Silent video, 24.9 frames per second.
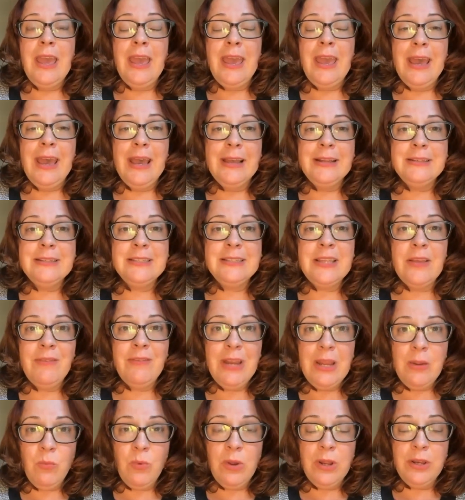and
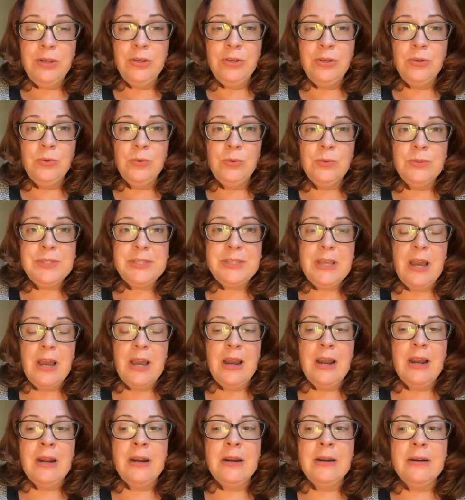781 News
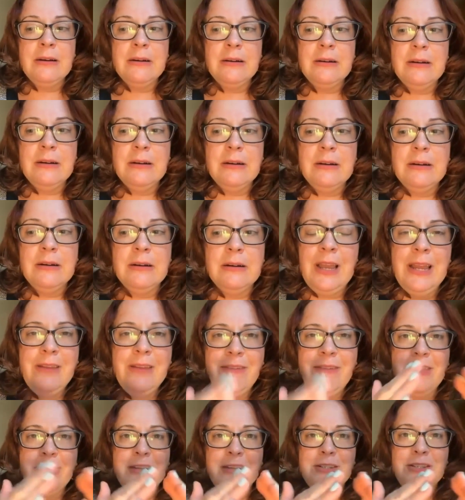are
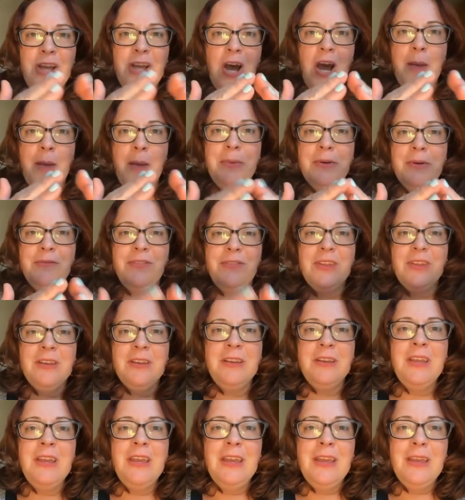kind of at the top of
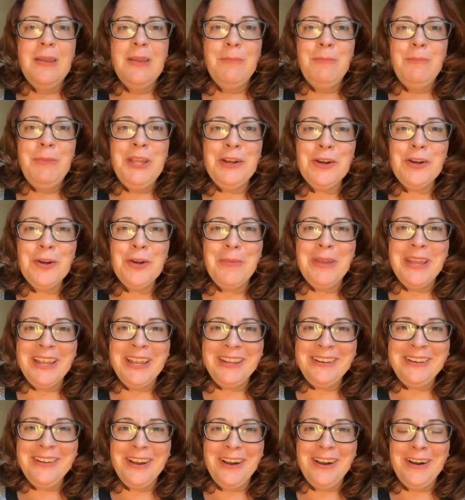the
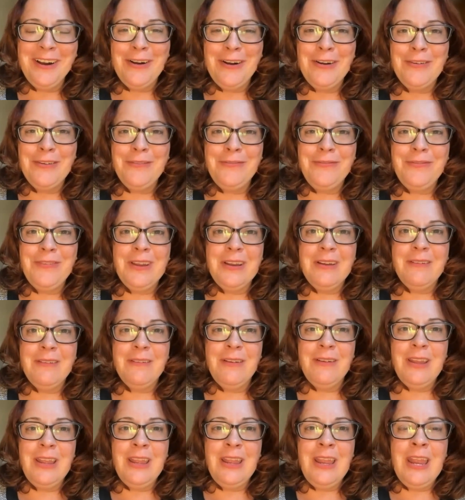pyramid of
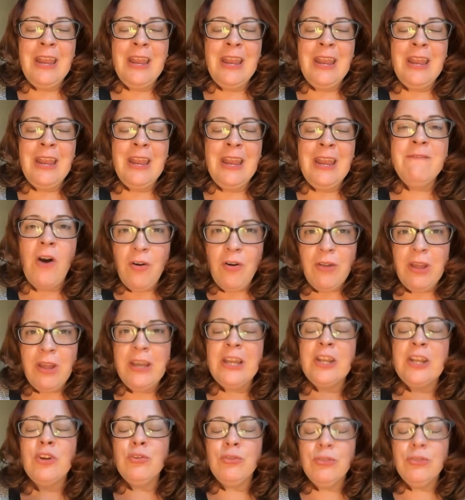
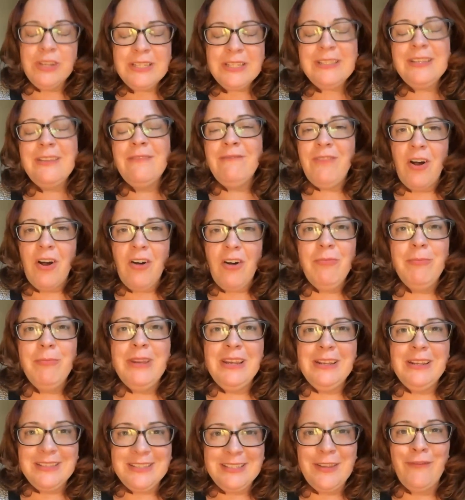an increased
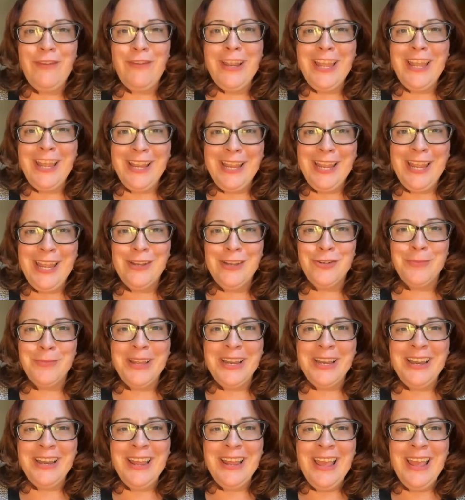involvement in civic
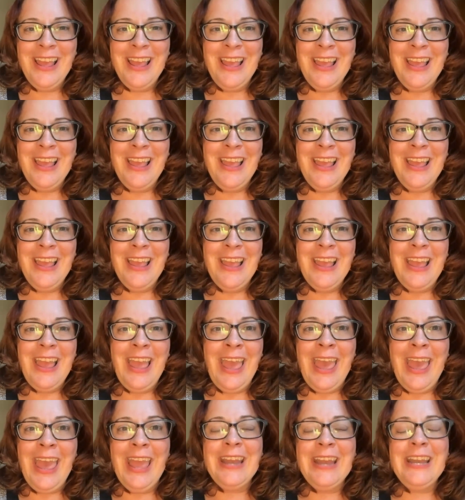engagement.
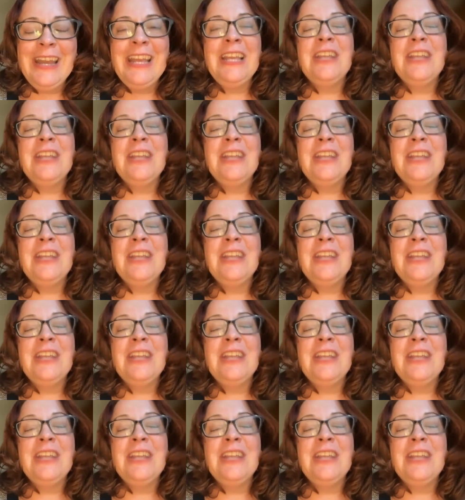And